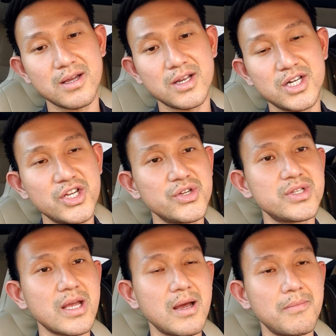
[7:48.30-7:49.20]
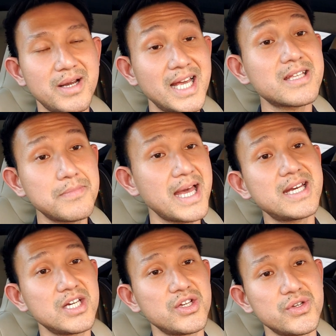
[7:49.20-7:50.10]

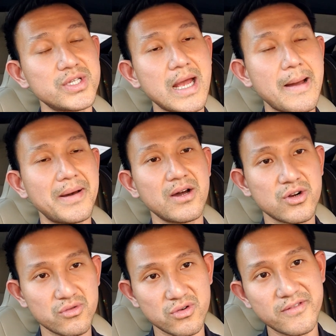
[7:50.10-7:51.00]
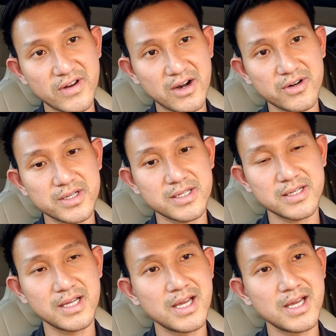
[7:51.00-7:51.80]
bad news about coronavirus.